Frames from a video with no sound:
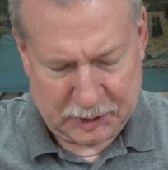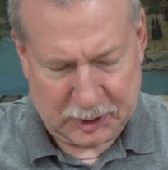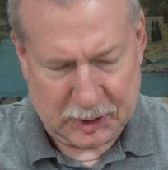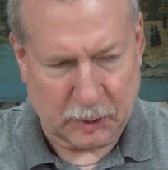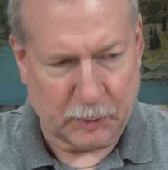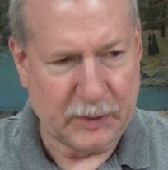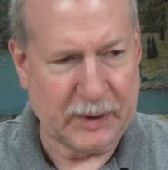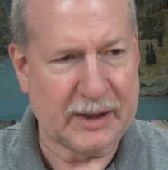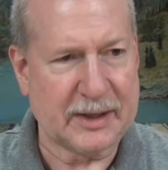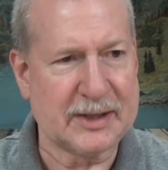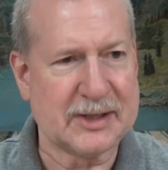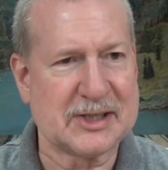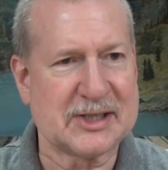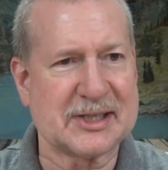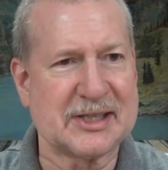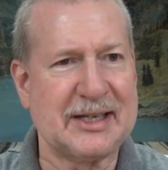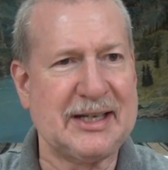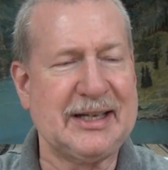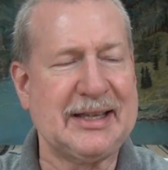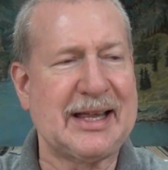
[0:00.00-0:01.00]
You know, we can
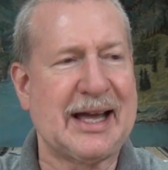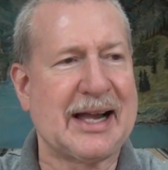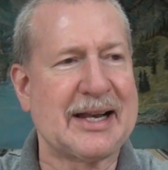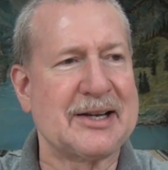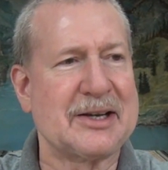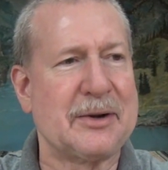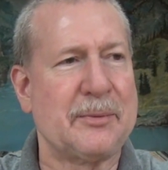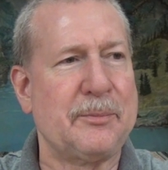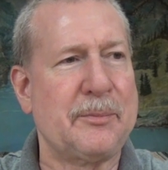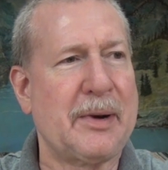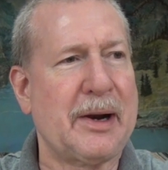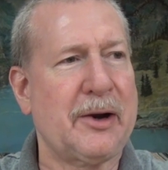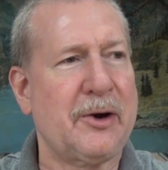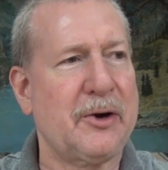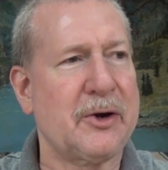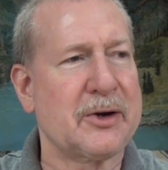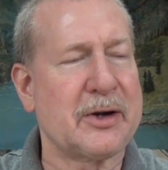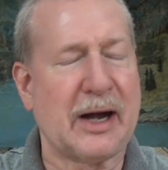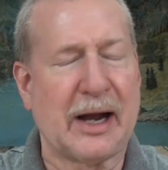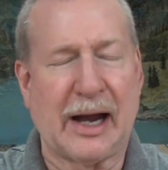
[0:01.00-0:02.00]
see that in
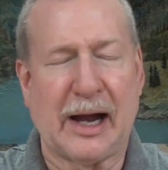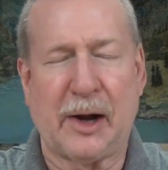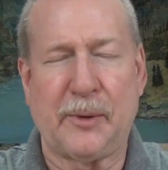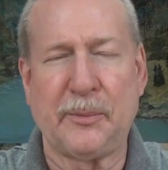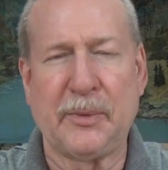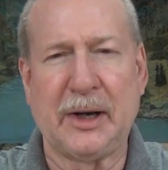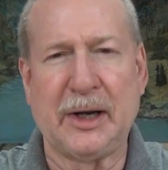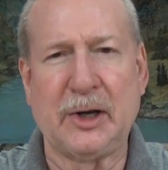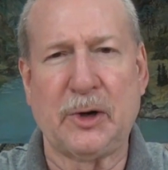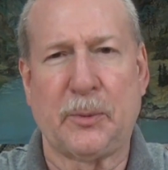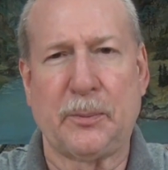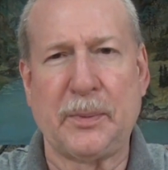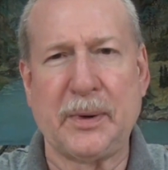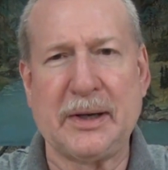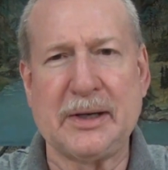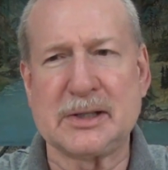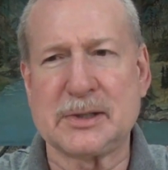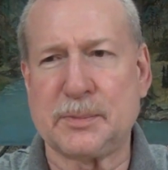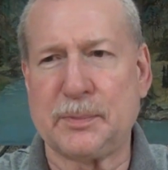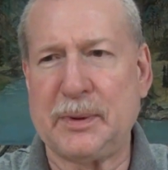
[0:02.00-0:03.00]
America, how many
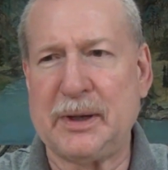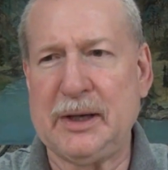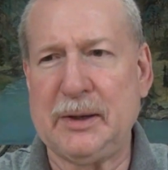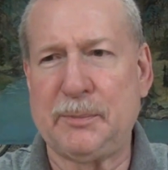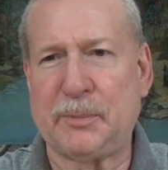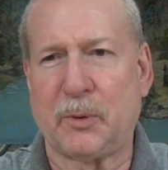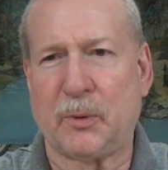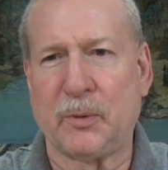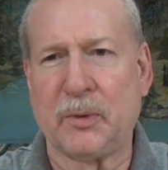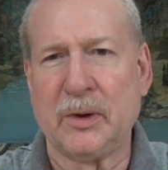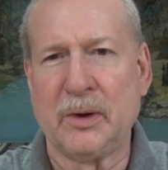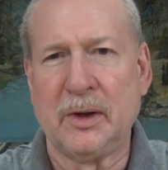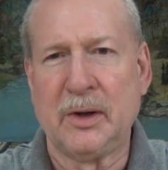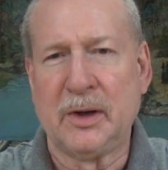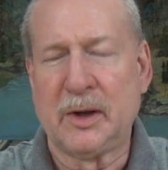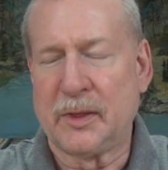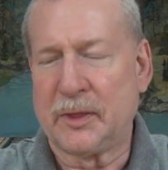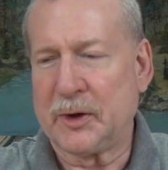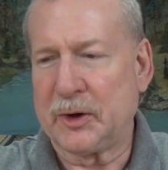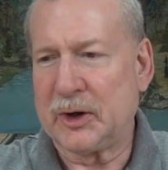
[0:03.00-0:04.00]
obese people
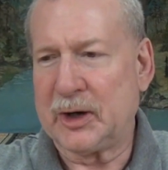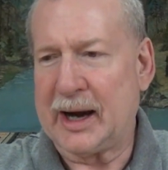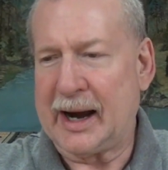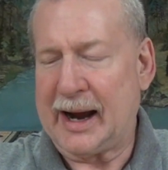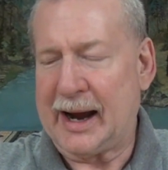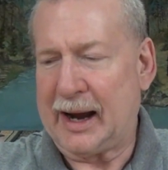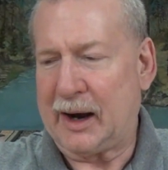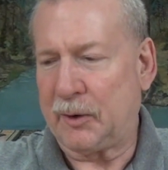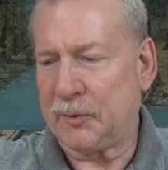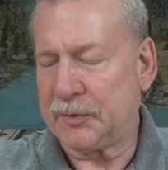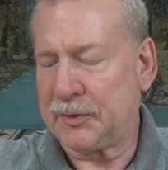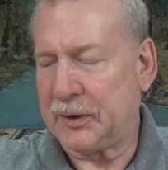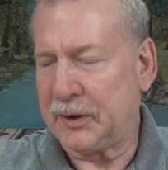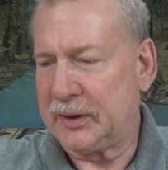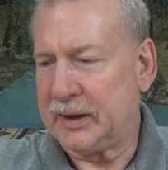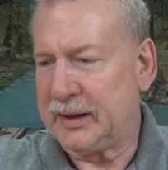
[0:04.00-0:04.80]
that are out there.